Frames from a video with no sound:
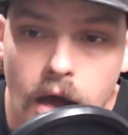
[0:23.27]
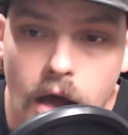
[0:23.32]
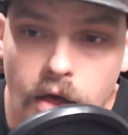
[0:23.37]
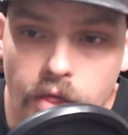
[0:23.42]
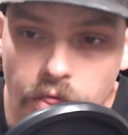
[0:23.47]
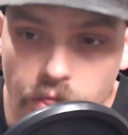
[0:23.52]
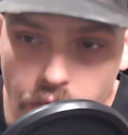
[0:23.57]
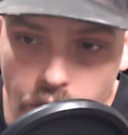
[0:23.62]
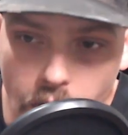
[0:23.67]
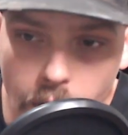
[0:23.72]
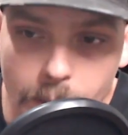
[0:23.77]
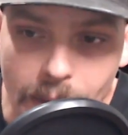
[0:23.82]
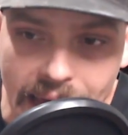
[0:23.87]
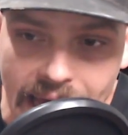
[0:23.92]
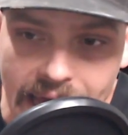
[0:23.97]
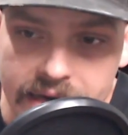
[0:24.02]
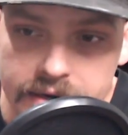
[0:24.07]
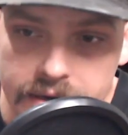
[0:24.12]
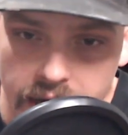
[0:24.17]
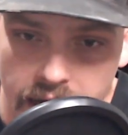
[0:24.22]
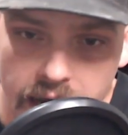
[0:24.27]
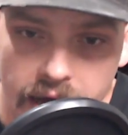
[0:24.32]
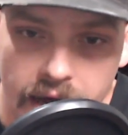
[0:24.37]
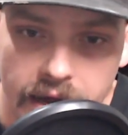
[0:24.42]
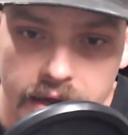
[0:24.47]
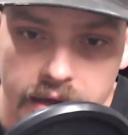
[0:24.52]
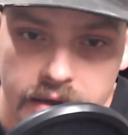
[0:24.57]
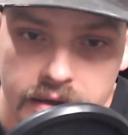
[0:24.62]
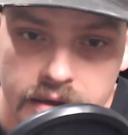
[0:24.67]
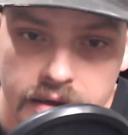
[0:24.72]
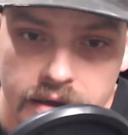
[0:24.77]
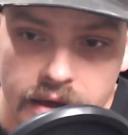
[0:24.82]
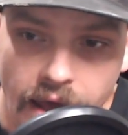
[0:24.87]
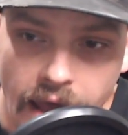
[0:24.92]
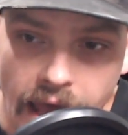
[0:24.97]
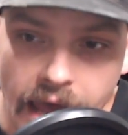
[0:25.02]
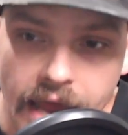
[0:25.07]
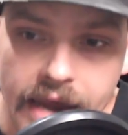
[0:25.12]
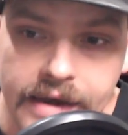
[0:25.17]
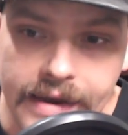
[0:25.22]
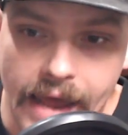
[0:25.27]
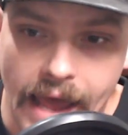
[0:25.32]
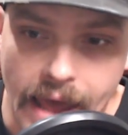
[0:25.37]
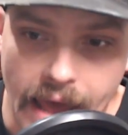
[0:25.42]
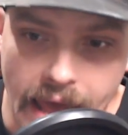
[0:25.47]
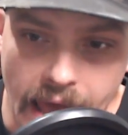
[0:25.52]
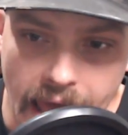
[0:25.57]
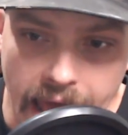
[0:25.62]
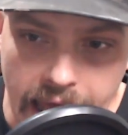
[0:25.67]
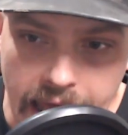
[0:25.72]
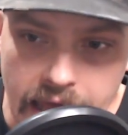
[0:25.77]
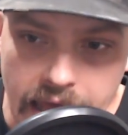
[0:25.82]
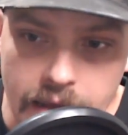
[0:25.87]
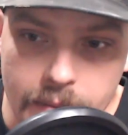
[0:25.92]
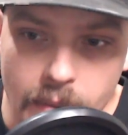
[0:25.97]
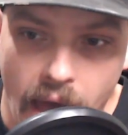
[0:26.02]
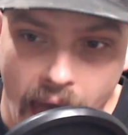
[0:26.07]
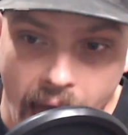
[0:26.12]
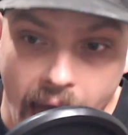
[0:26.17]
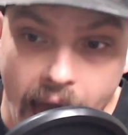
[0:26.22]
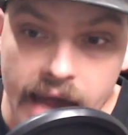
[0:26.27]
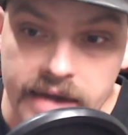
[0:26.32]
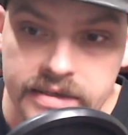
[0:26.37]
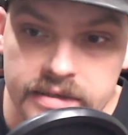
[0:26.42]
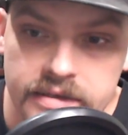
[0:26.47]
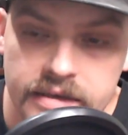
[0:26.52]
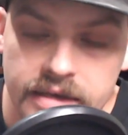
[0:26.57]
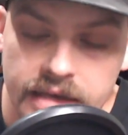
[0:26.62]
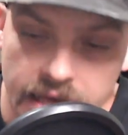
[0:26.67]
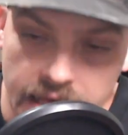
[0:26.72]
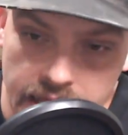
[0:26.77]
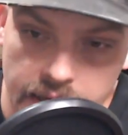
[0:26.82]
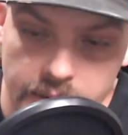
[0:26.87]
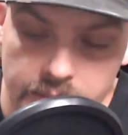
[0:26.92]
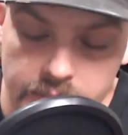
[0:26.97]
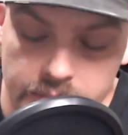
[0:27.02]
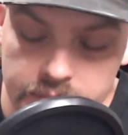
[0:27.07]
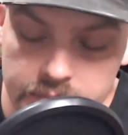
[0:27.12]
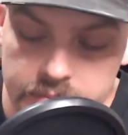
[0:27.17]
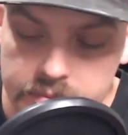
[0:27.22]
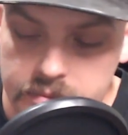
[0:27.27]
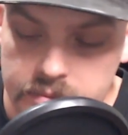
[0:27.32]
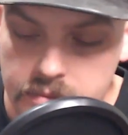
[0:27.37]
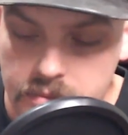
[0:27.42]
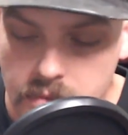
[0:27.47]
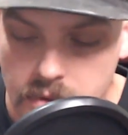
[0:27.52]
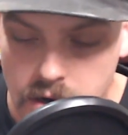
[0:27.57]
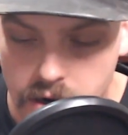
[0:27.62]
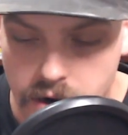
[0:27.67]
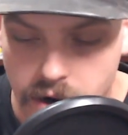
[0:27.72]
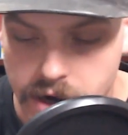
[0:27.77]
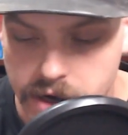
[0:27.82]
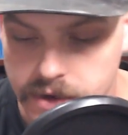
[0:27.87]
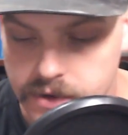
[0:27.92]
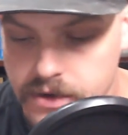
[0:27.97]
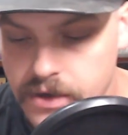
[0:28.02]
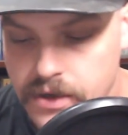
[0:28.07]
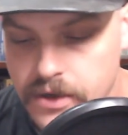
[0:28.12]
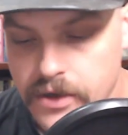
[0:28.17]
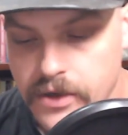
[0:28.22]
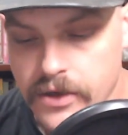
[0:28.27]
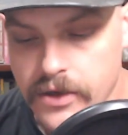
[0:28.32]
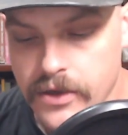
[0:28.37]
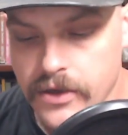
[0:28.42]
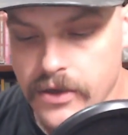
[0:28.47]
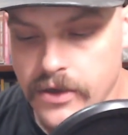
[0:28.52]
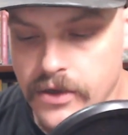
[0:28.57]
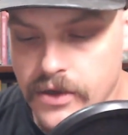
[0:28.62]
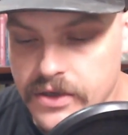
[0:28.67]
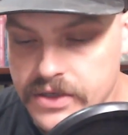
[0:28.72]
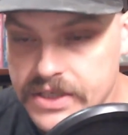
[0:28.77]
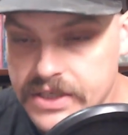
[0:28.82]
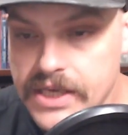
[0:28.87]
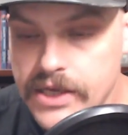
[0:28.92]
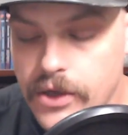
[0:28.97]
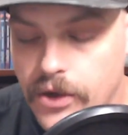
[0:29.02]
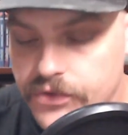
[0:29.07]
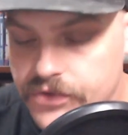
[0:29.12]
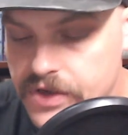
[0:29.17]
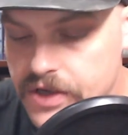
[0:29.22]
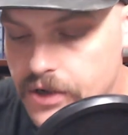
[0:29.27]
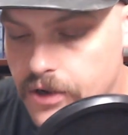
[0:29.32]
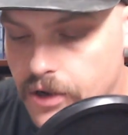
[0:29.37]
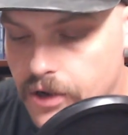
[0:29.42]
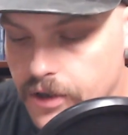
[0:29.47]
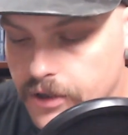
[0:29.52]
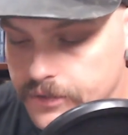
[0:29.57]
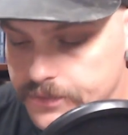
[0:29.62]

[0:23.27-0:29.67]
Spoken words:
the bad guy and aim at him. All right? TLDR.